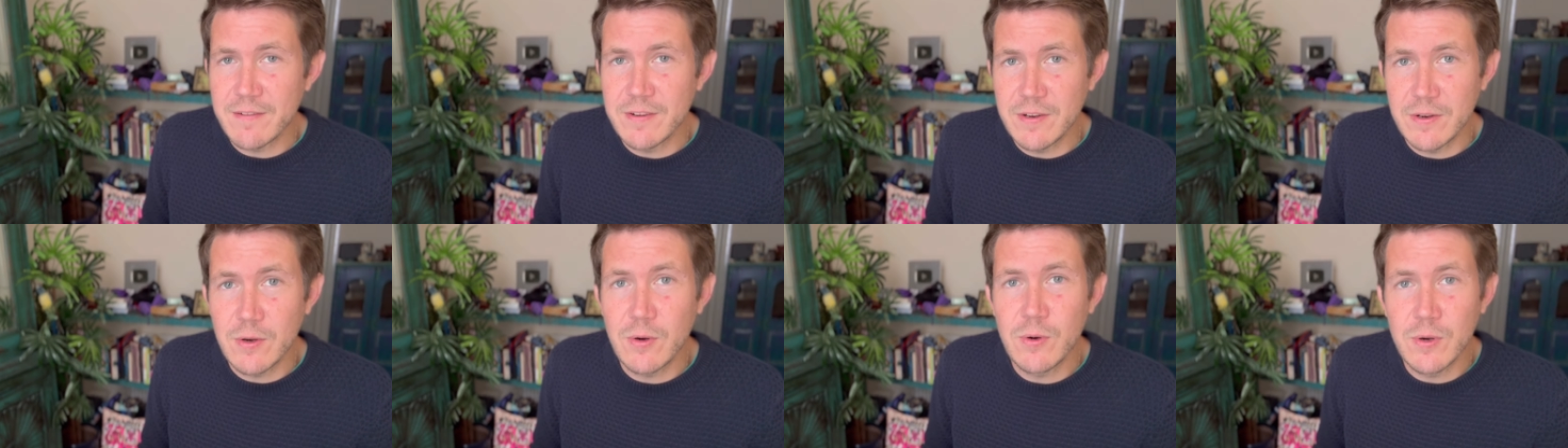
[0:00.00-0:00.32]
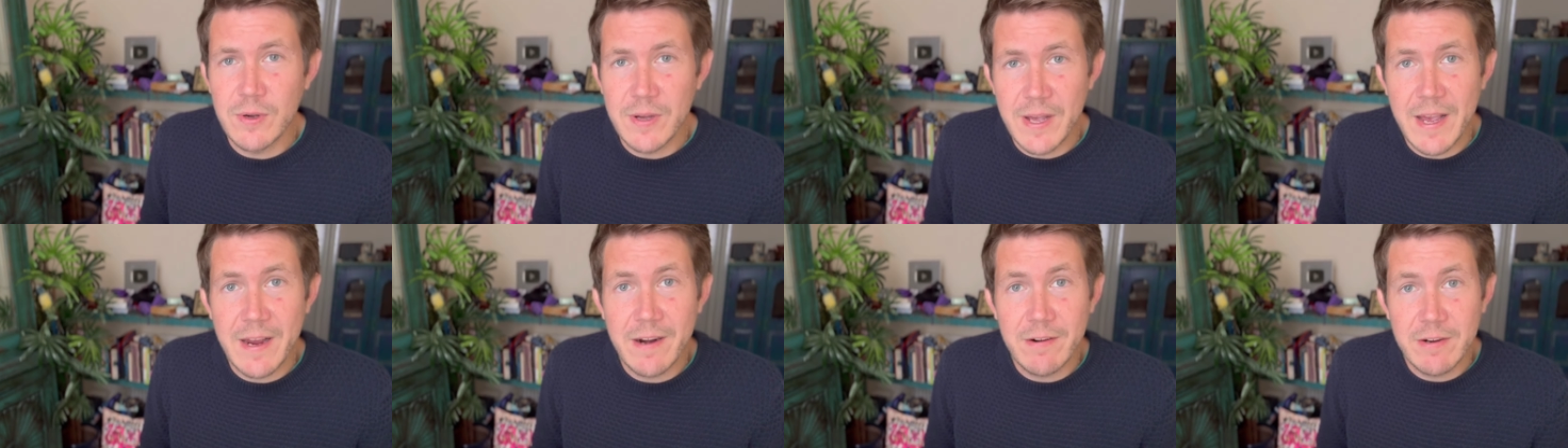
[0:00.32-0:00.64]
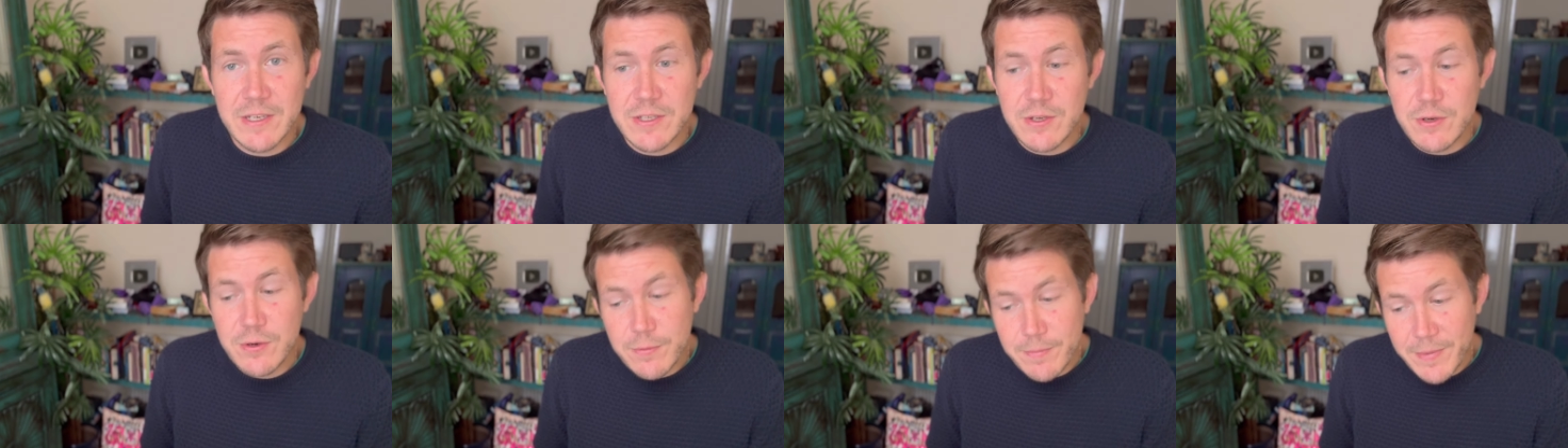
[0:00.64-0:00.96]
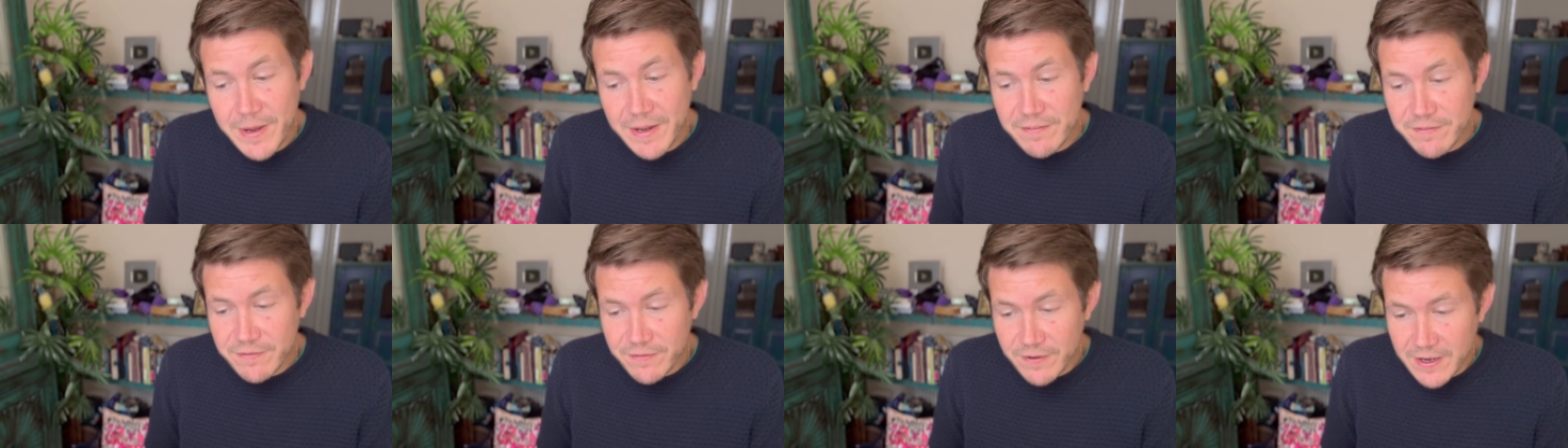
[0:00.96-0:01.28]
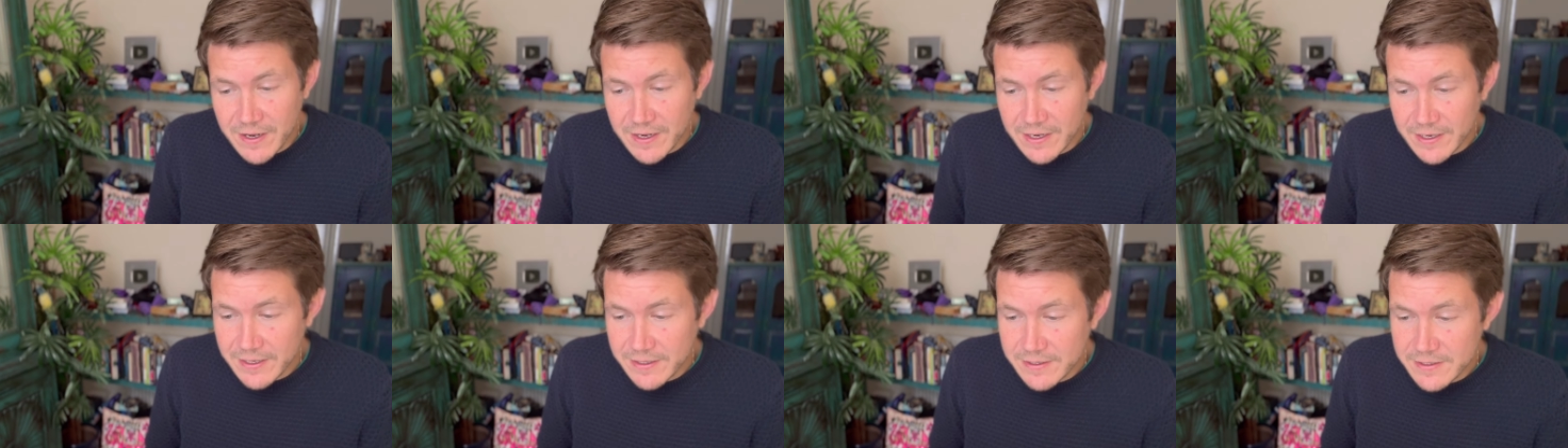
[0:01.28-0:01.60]
or Aries, you may
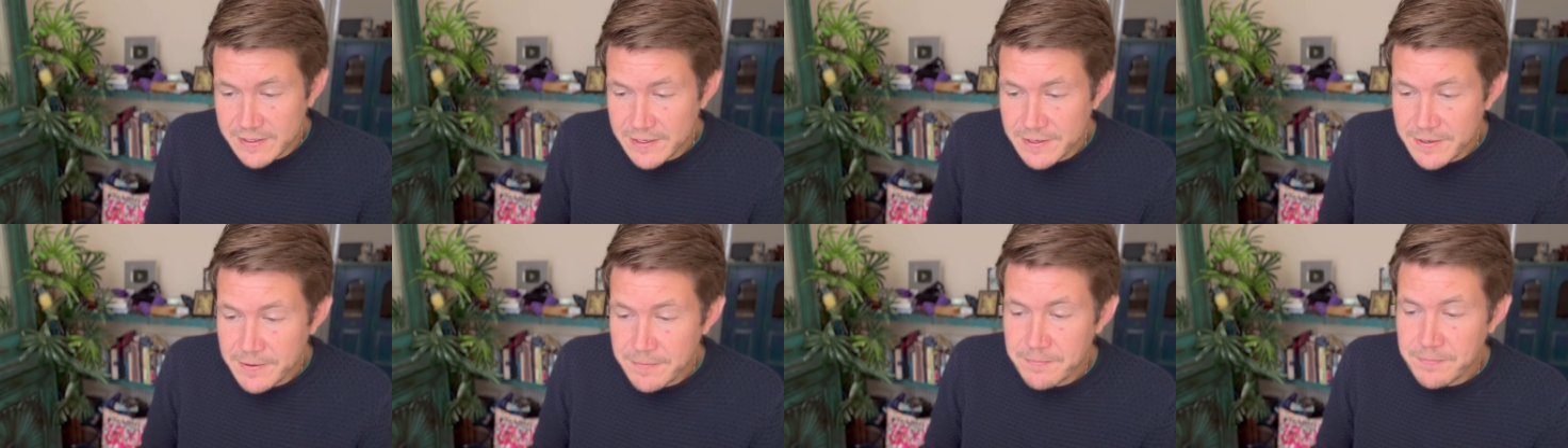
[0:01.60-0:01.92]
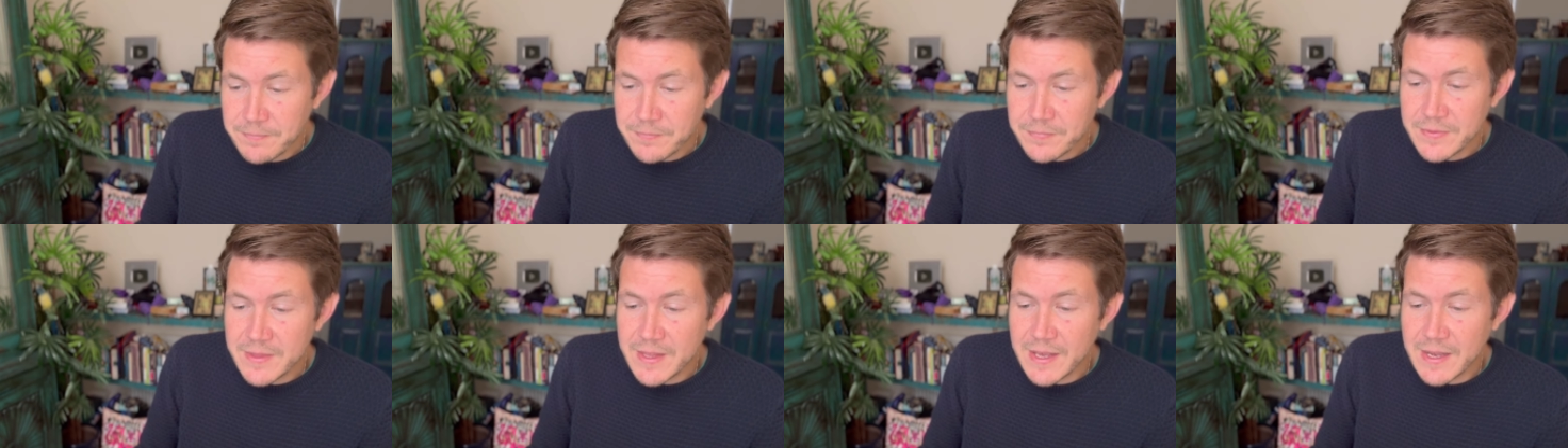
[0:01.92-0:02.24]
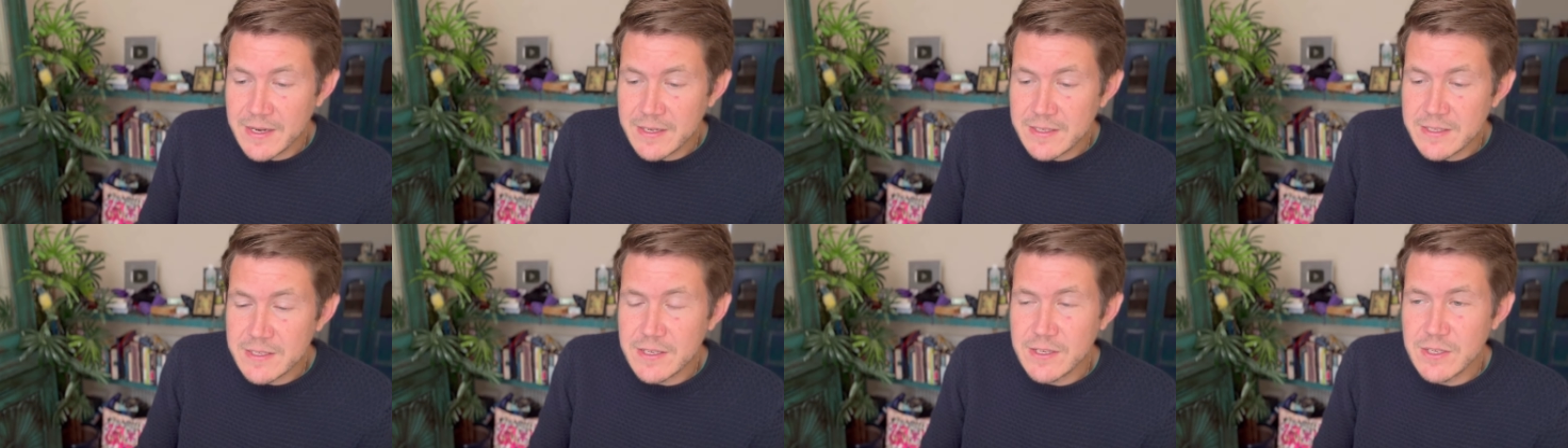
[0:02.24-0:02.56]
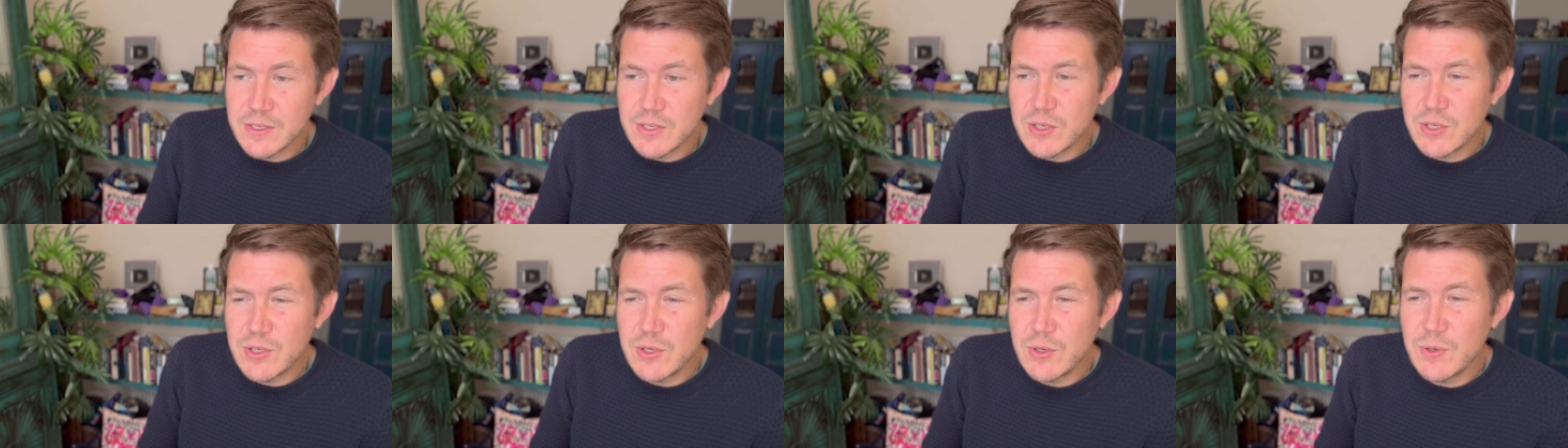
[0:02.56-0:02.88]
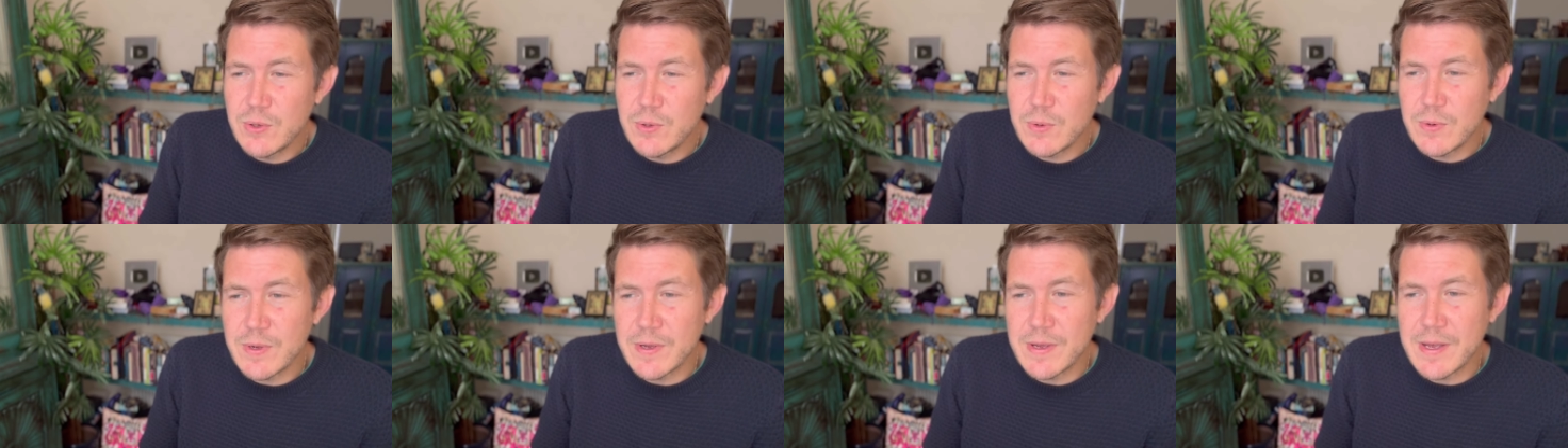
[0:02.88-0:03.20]
find that
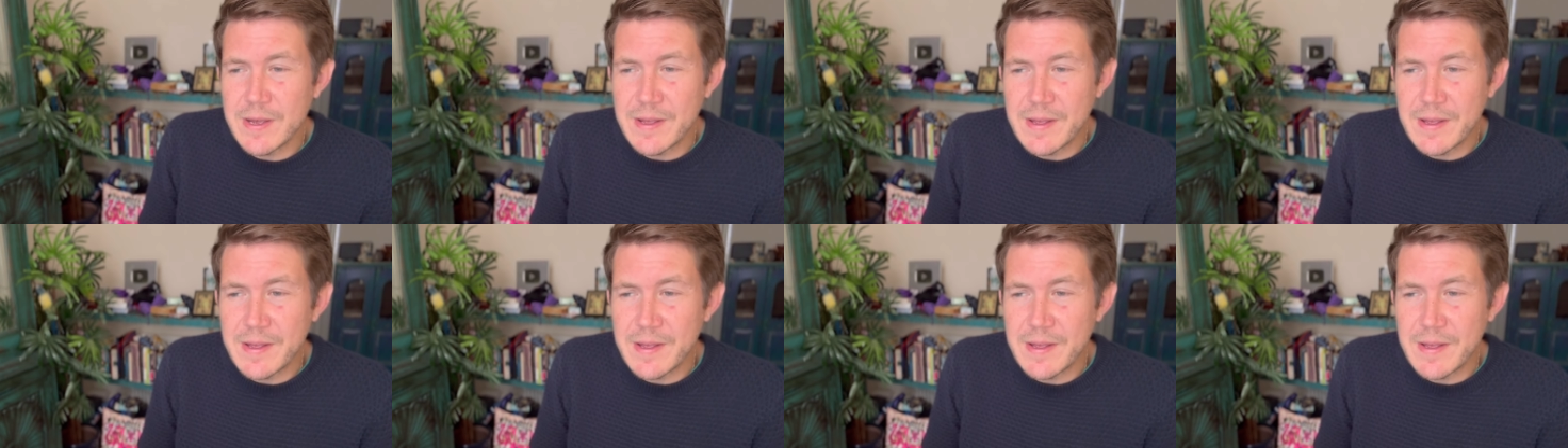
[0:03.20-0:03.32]
you